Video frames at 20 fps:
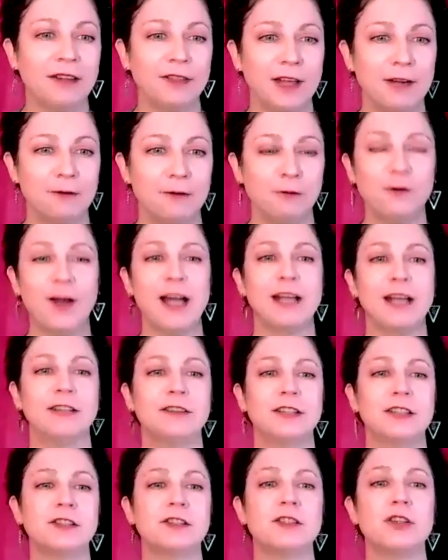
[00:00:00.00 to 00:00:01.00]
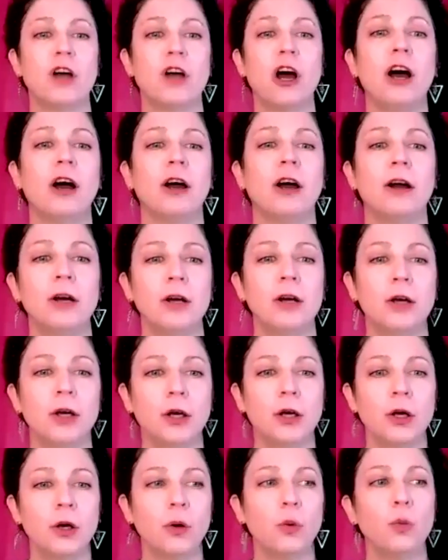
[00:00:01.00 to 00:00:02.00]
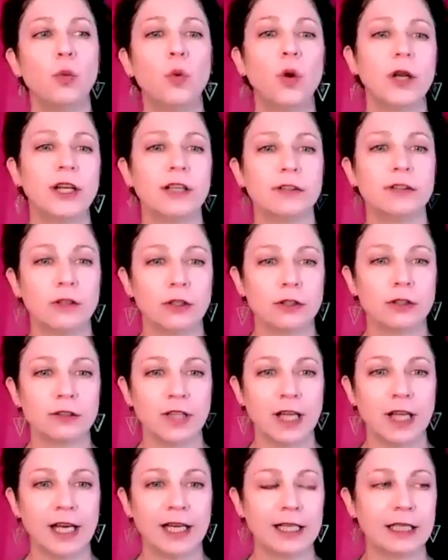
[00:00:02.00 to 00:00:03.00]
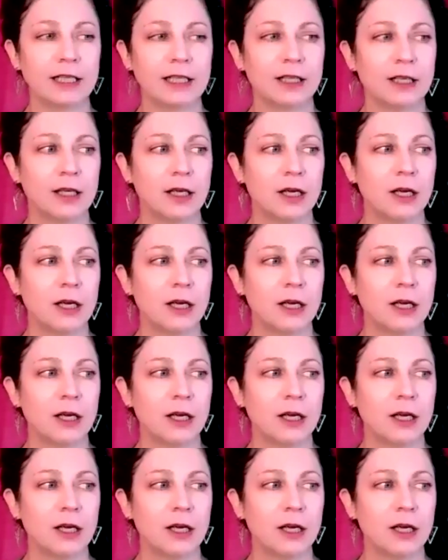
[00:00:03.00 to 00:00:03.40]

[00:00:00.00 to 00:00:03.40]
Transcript: I finally saw what it looked like,